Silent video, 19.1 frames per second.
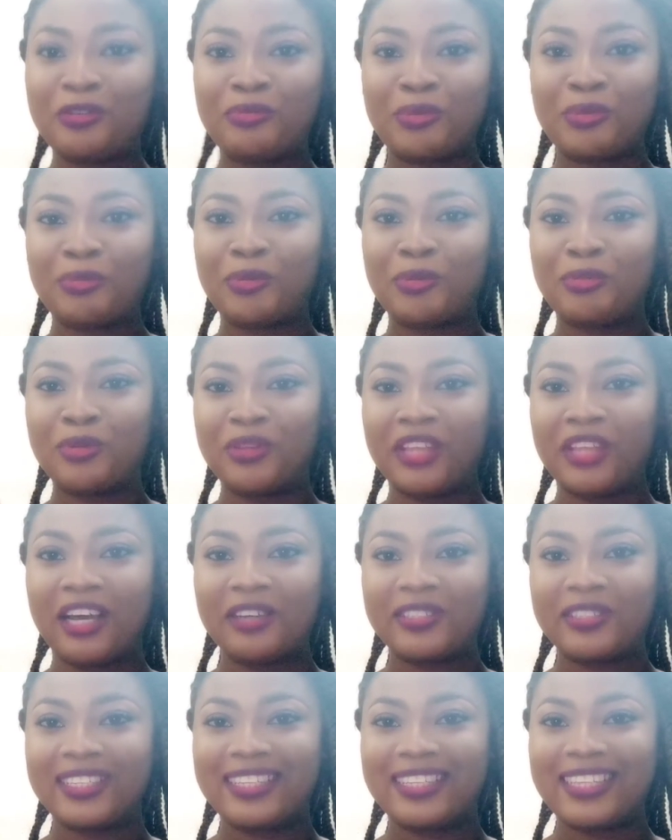of people
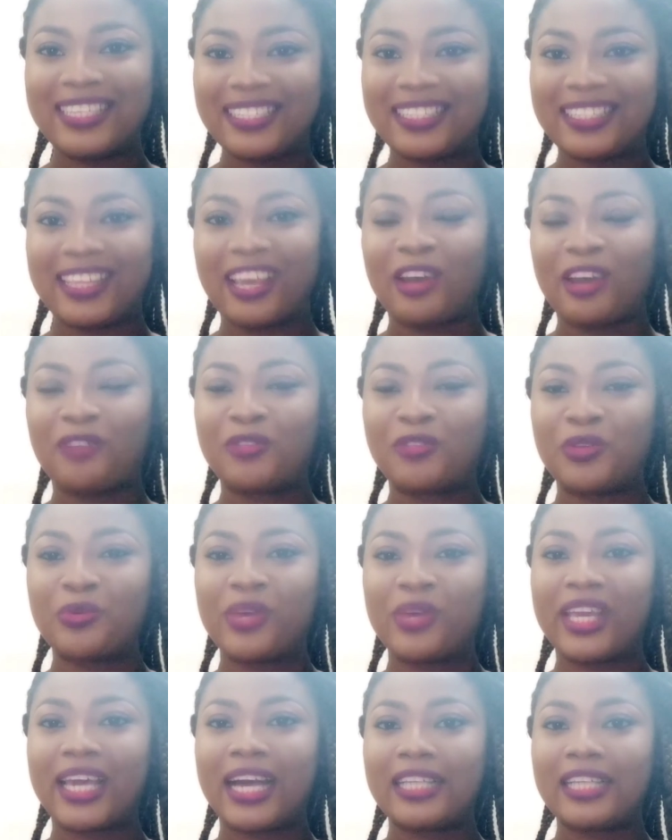pronounce this day of the
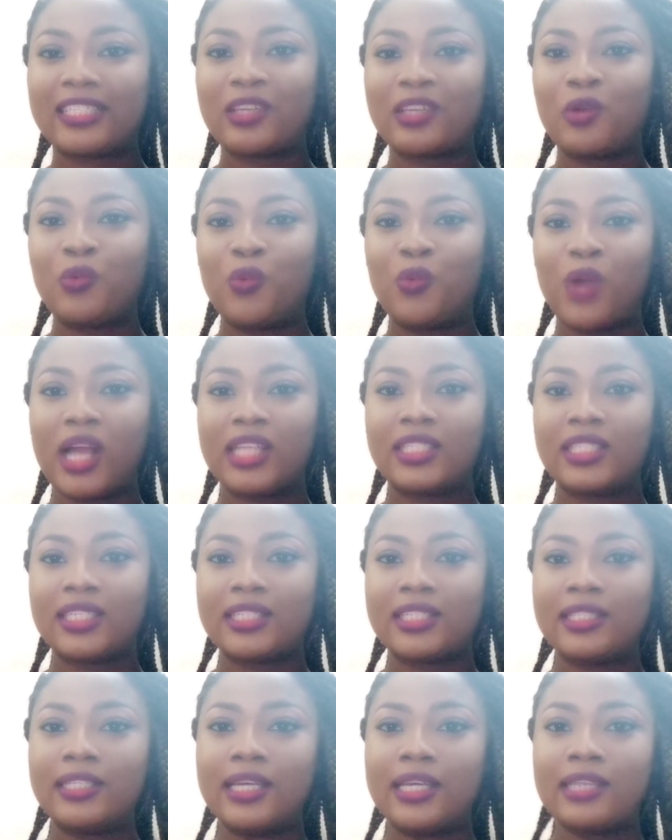week as
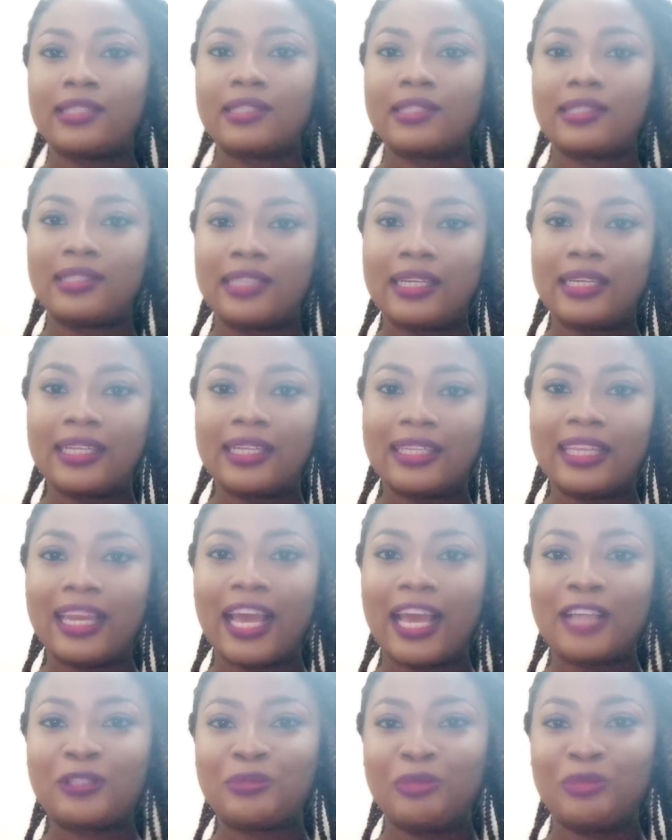Wednesday. They
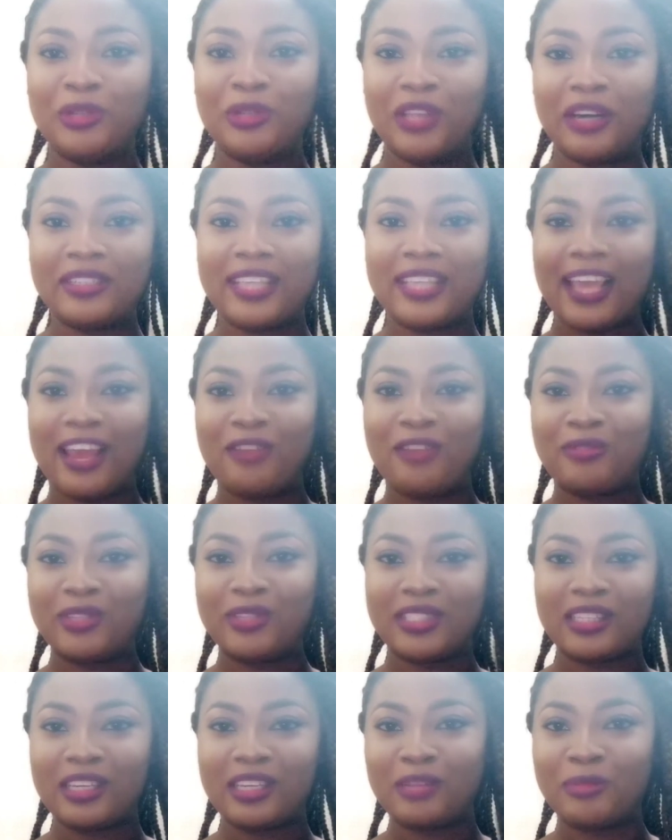like to pronounce every
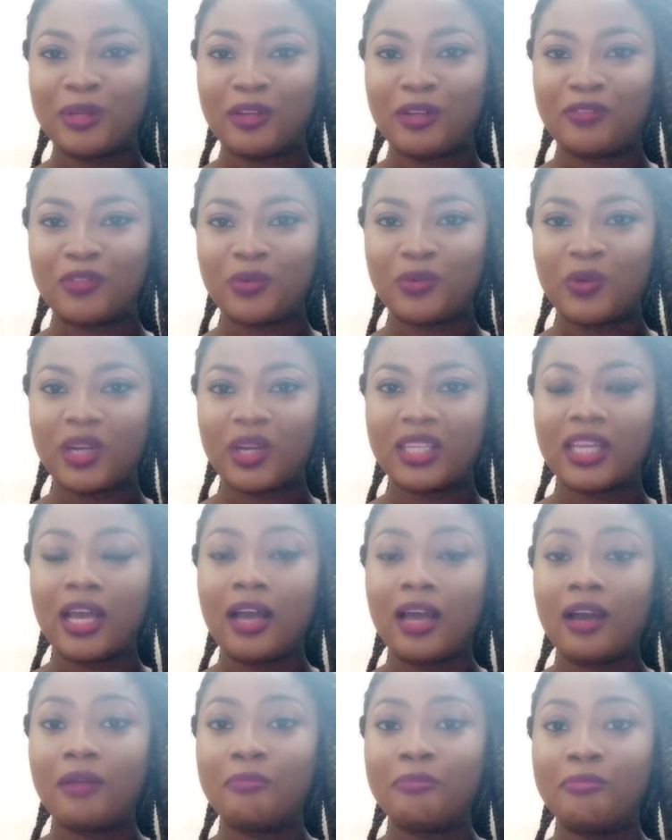syllable of the word,
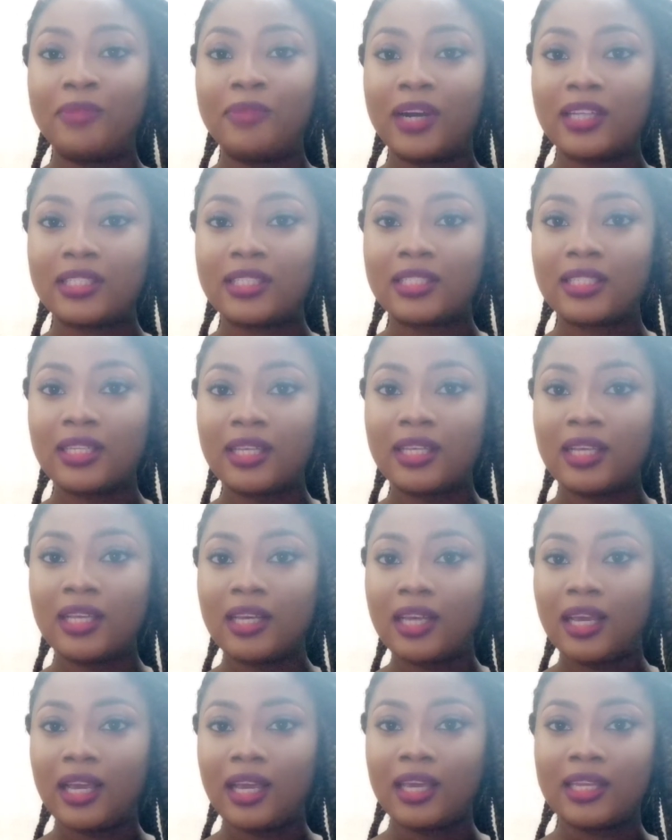but
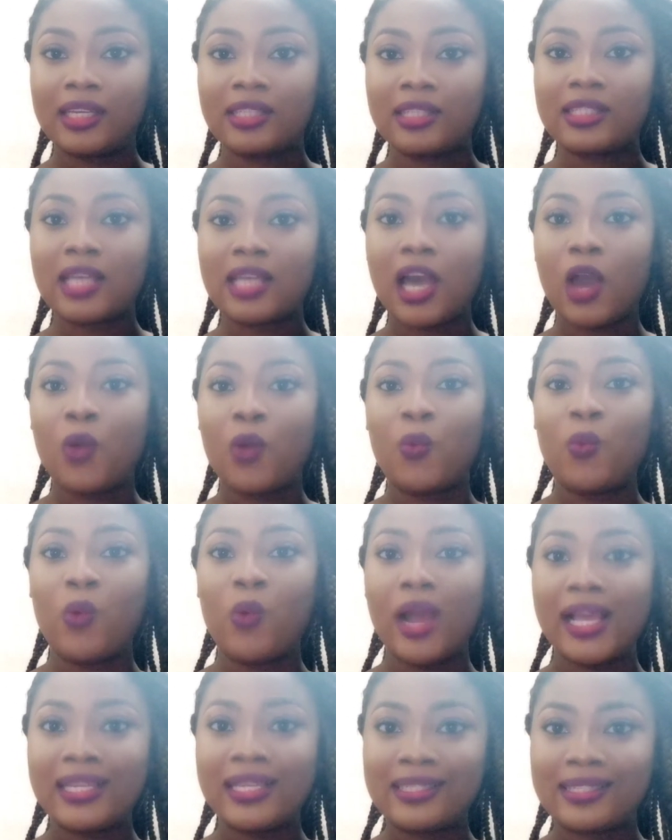it is
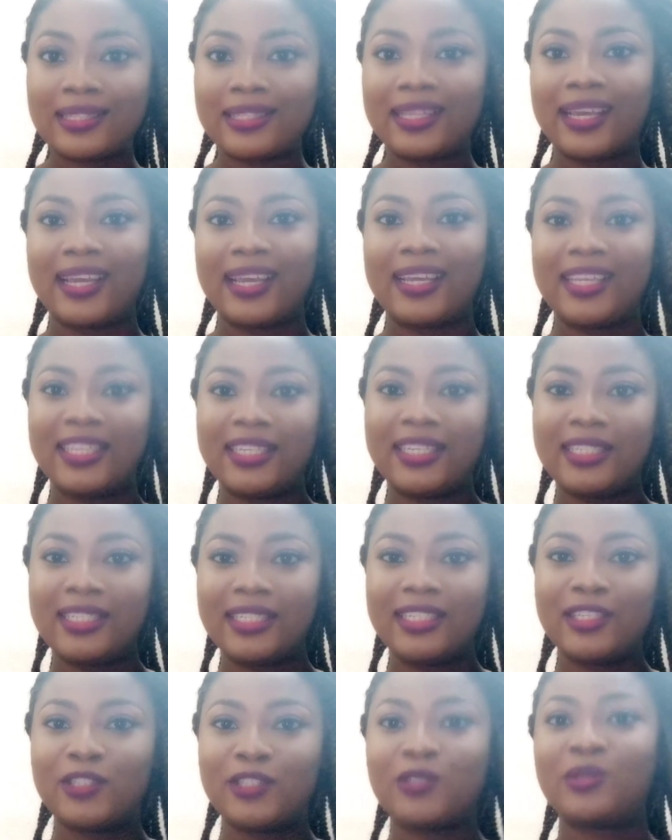Wednesday.
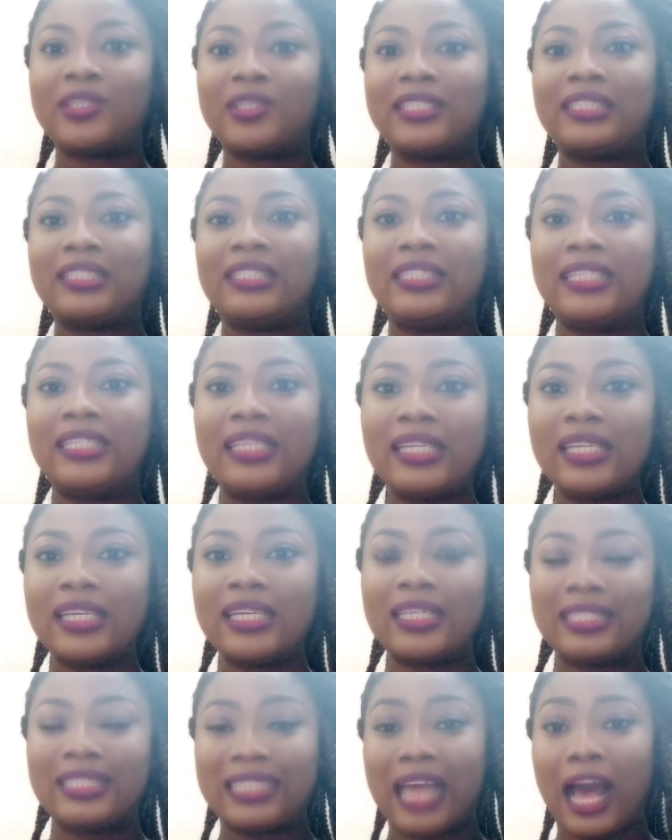So the D
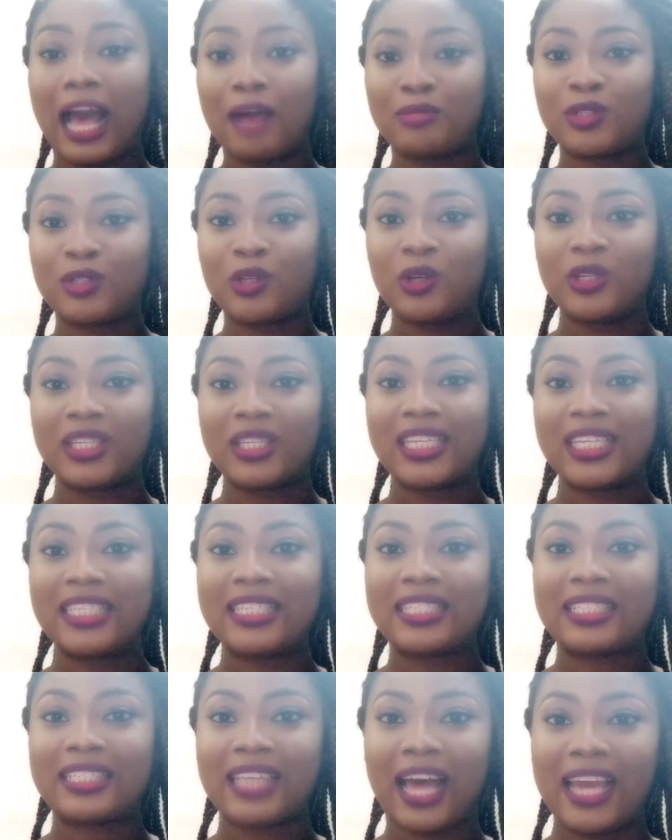is absolutely
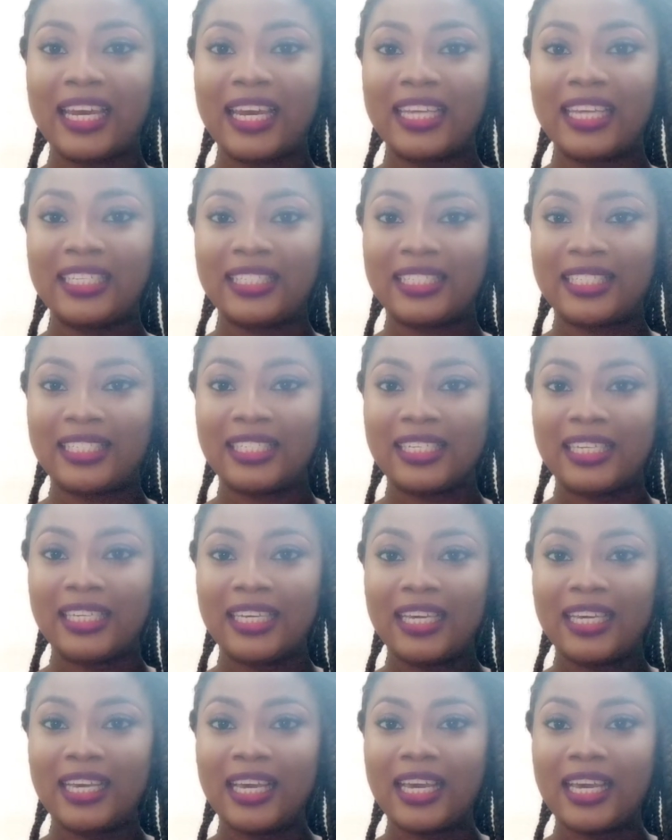silent.
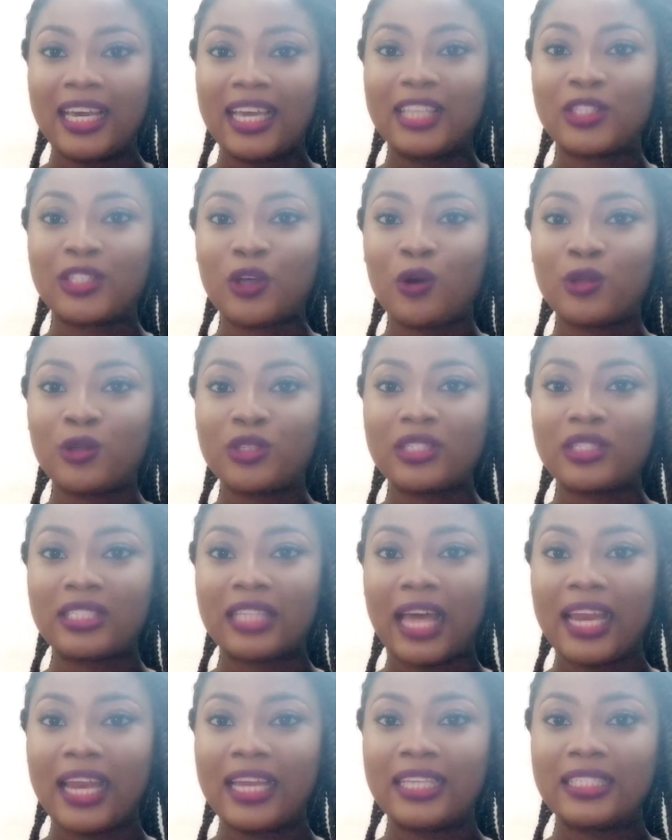It's also
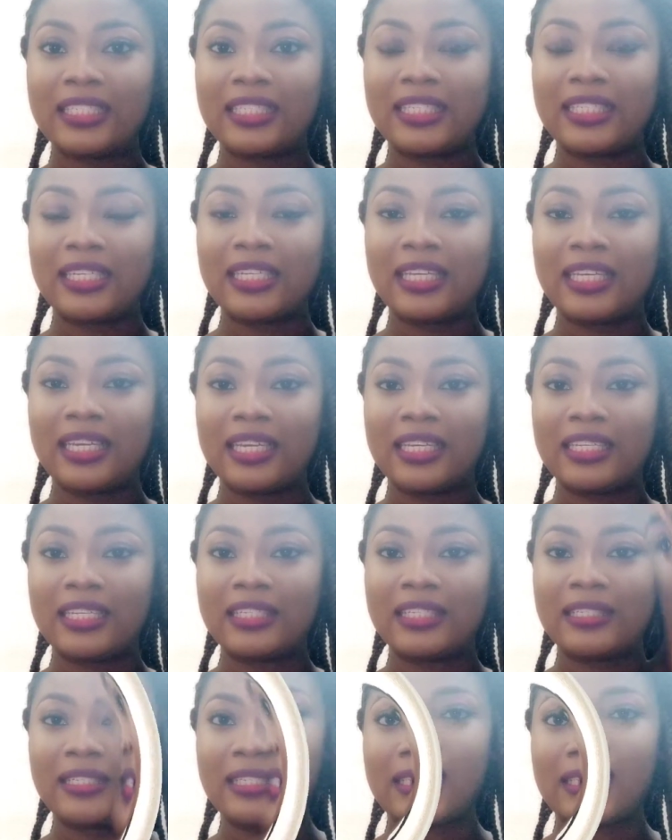silent in